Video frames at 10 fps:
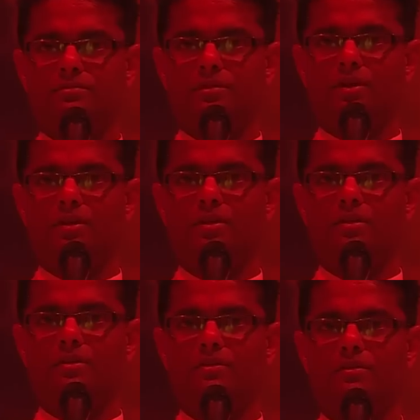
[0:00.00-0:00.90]
and
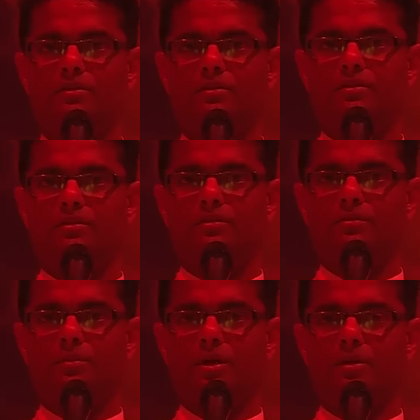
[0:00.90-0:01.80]
he is
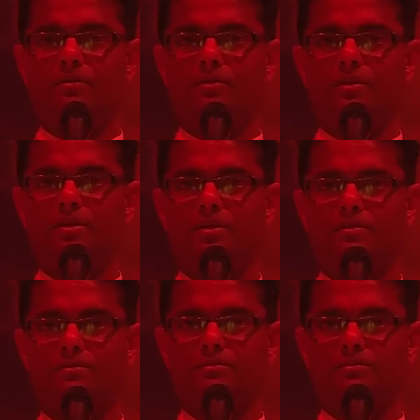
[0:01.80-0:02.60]
my everything.